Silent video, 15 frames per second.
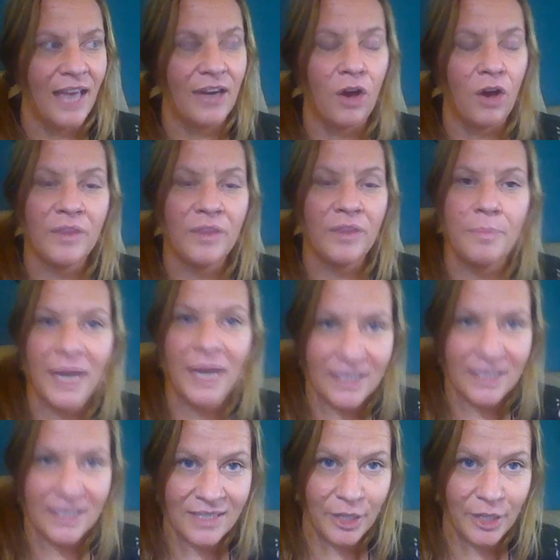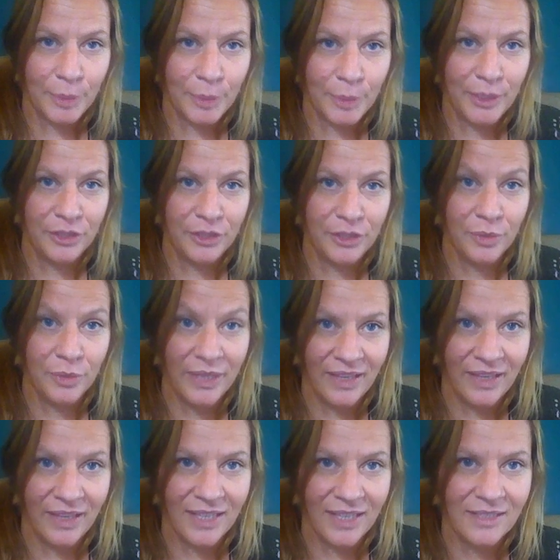and all the buttons that are pushed
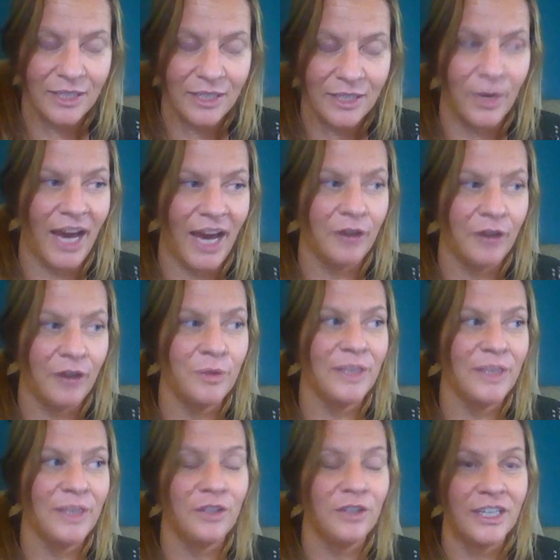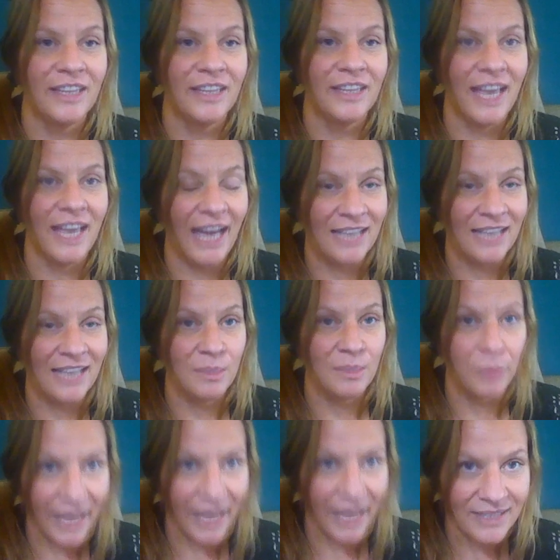with us, you know, how do we look at that as
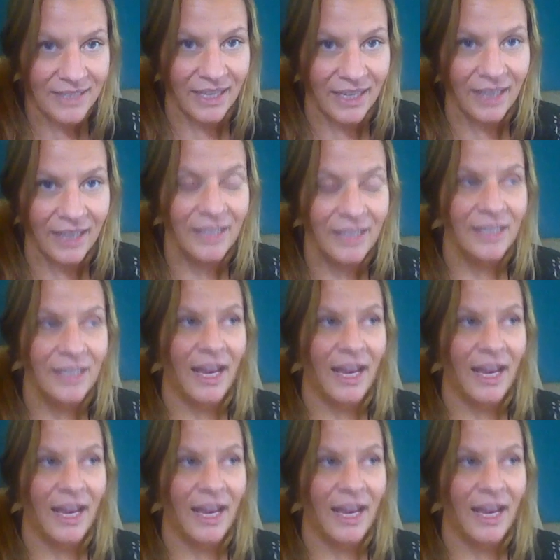a blessing?